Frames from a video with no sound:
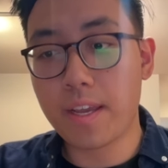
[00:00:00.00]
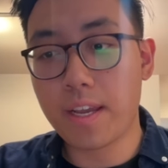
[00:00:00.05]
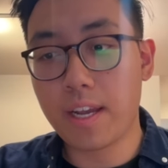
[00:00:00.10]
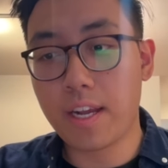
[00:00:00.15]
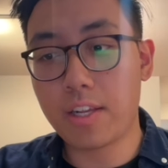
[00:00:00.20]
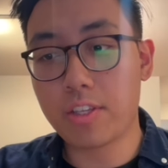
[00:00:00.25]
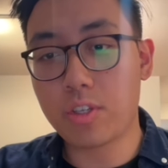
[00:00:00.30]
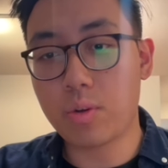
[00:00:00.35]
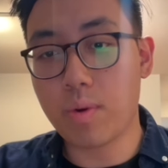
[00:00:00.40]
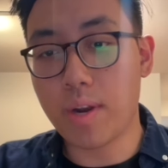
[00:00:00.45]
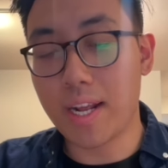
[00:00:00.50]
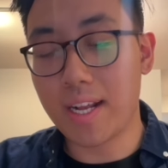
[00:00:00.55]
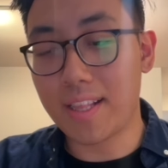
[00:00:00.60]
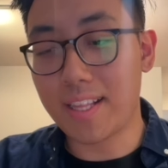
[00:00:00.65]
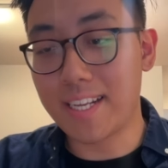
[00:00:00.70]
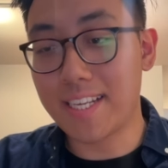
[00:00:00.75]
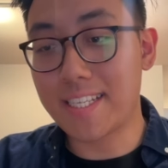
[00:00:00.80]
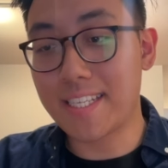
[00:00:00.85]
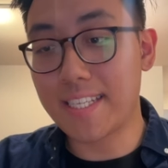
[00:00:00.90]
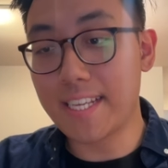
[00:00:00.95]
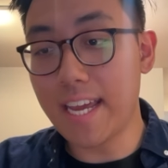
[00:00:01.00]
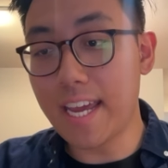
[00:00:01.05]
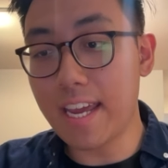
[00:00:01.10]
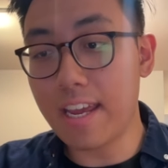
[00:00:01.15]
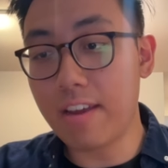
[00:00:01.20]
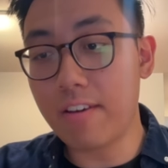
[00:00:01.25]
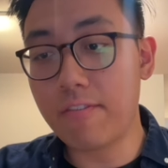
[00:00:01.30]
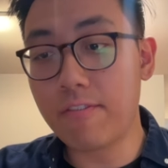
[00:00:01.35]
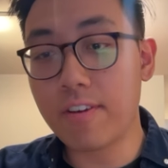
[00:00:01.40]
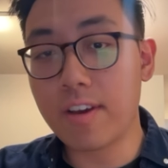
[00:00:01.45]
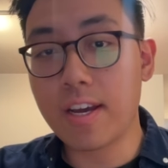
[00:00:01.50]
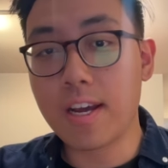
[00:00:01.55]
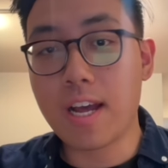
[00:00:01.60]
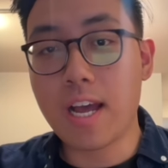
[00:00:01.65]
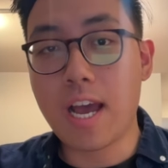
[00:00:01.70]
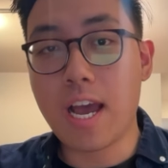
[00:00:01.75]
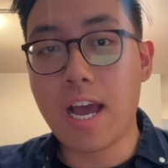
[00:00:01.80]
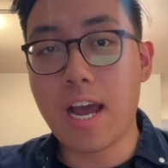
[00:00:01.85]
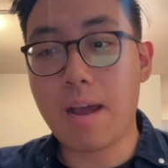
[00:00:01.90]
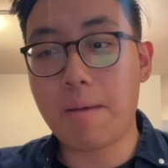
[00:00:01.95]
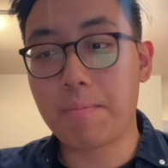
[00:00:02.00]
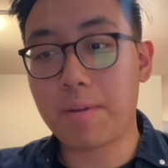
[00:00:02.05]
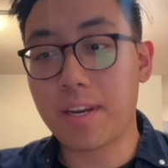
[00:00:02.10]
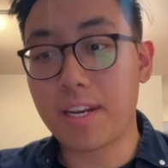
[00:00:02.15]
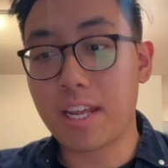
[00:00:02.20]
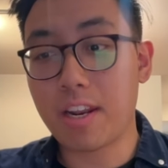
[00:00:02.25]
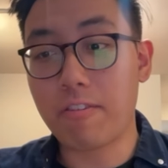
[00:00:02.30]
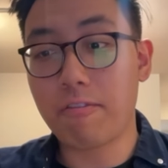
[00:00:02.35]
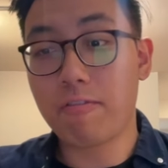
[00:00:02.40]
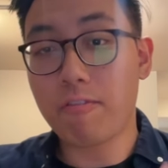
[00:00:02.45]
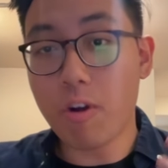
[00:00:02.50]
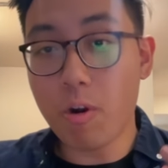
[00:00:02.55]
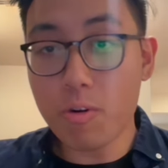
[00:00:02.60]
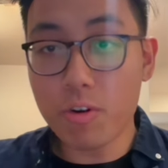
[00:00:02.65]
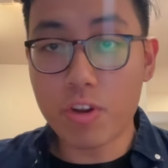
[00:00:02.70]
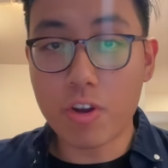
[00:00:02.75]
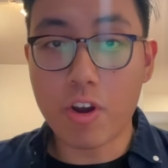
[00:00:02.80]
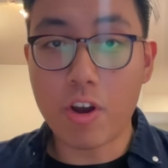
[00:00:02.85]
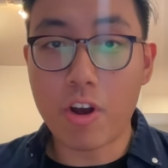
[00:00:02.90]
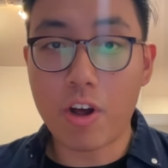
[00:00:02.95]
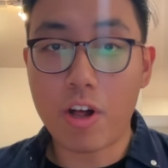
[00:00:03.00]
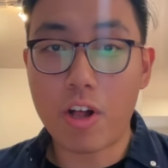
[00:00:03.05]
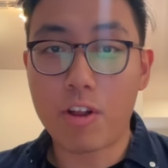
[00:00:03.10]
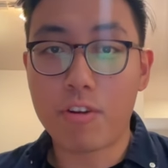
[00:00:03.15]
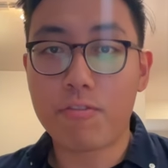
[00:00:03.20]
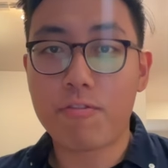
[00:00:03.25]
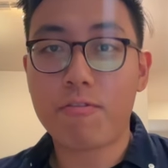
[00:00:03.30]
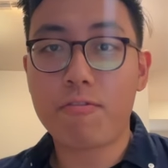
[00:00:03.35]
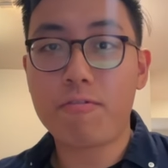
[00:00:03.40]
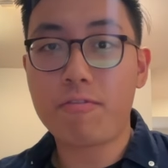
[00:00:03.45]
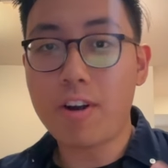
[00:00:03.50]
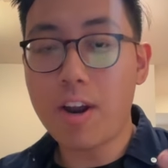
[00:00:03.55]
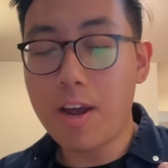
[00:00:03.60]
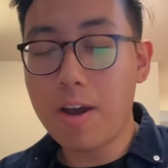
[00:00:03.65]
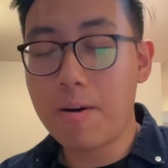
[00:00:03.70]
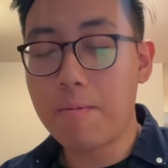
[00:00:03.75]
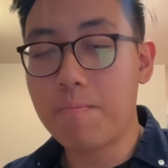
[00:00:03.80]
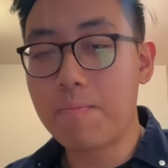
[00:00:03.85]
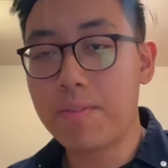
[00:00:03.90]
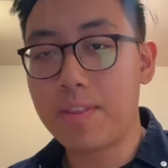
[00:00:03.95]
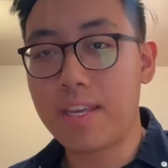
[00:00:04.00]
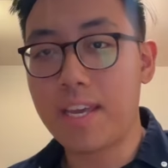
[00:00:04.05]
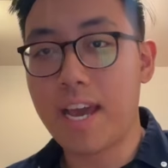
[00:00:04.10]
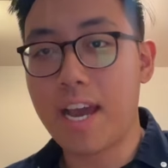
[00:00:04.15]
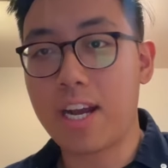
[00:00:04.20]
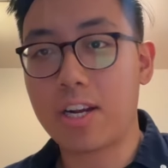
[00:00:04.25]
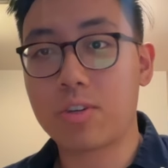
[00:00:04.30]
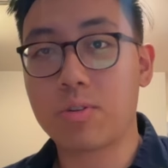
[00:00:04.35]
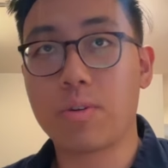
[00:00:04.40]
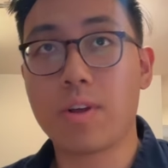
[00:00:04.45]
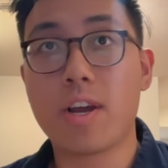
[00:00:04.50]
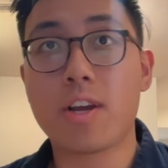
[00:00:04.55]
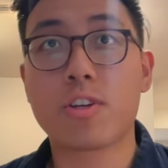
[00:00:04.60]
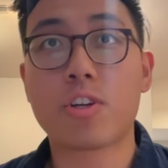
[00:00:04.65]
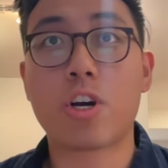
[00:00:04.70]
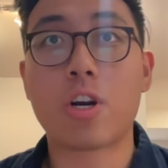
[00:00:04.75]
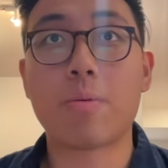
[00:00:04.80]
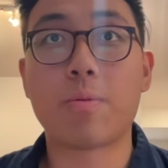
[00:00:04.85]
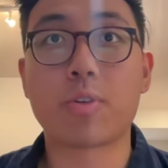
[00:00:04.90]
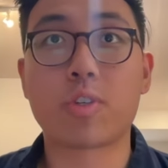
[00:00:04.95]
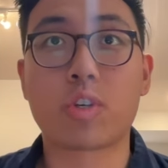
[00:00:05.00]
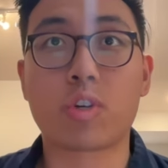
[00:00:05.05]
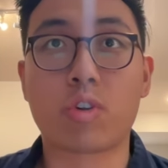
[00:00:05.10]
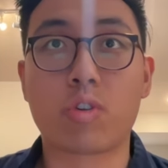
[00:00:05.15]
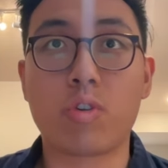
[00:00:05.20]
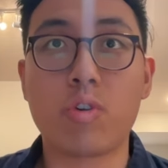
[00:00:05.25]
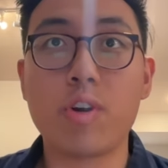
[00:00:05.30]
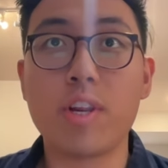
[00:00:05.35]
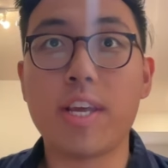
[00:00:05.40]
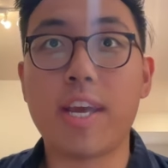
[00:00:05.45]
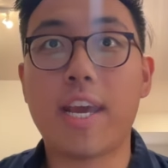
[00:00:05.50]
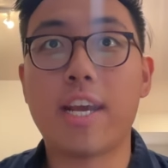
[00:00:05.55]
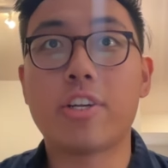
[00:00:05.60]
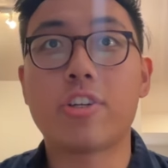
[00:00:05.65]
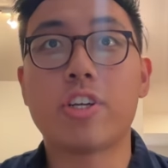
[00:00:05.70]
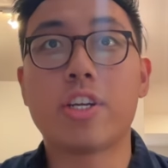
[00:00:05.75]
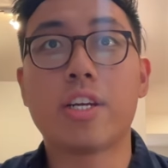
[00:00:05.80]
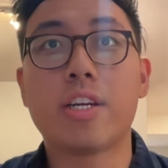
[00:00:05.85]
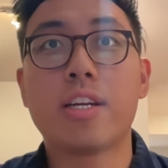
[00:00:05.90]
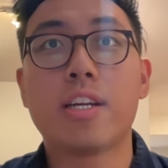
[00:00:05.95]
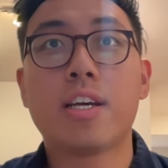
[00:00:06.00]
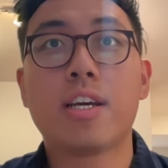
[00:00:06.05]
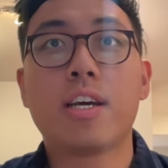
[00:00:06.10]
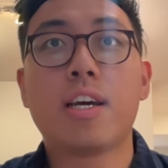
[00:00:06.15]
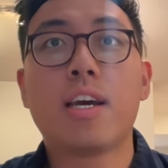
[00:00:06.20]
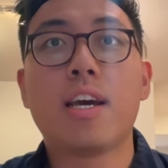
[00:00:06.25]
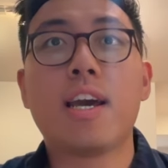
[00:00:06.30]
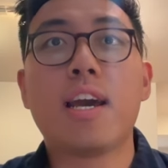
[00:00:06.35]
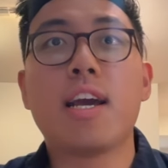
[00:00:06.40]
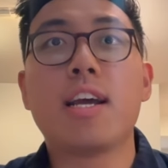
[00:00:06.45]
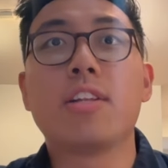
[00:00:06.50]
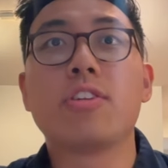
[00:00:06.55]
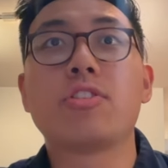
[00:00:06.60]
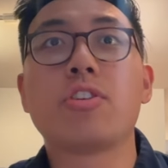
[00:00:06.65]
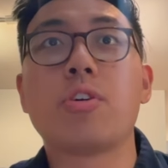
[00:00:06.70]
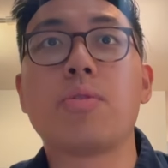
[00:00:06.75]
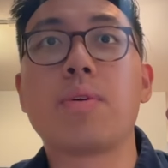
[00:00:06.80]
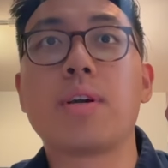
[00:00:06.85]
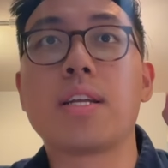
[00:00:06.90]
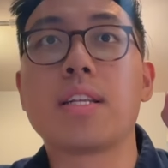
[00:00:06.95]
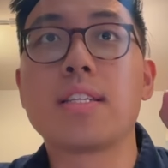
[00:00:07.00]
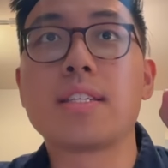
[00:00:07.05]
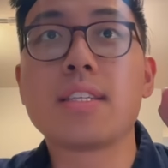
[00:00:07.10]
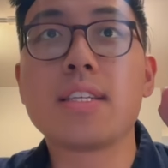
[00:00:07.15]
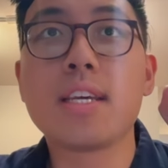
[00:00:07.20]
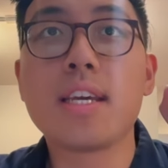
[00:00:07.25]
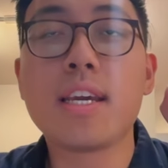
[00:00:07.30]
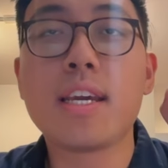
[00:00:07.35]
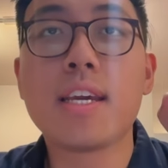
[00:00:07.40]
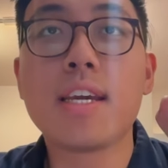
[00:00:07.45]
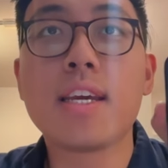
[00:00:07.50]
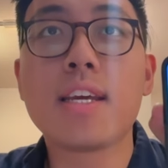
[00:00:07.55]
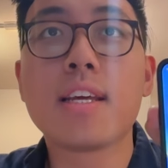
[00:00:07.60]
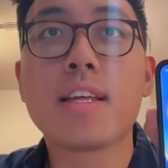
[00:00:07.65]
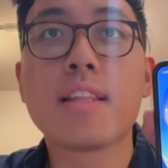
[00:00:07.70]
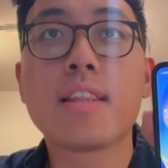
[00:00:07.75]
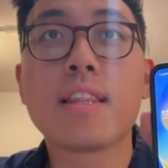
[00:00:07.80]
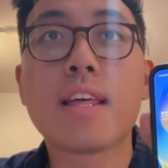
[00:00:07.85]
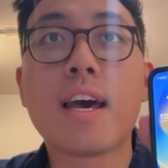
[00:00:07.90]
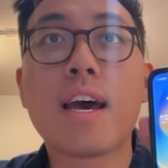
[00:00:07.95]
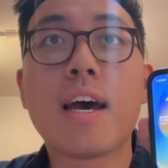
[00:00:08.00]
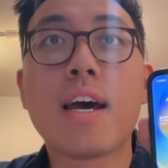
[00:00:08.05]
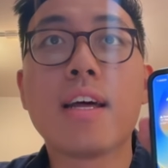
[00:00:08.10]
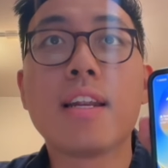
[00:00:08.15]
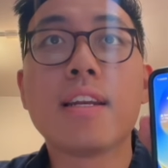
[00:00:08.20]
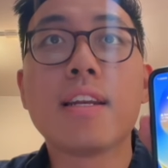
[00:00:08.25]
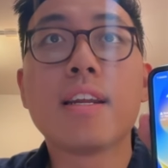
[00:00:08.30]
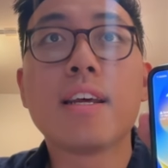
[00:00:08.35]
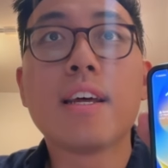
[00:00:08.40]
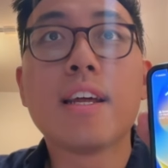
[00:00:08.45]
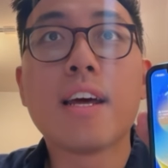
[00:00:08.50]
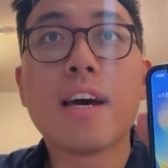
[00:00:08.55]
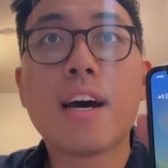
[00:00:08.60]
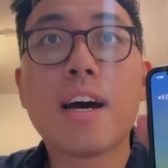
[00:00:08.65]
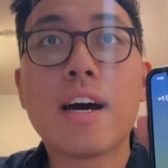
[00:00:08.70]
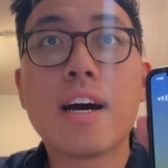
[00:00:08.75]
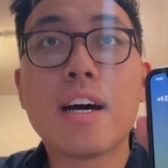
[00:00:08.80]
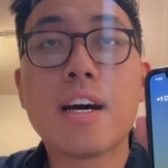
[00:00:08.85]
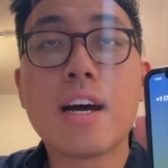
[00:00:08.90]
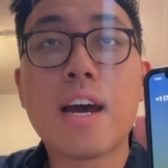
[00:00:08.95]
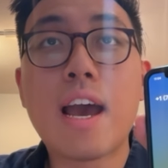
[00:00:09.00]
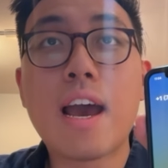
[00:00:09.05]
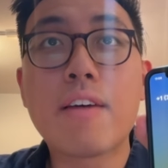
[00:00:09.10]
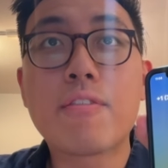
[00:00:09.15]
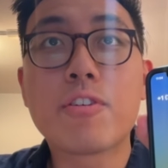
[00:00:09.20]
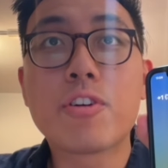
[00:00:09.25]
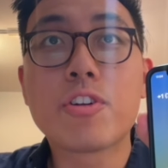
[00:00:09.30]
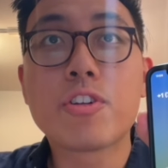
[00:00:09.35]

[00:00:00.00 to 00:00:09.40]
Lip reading: And so when I click save, I'm going to get a phone call from the actual autonomous recruiting agent. And so we can see that after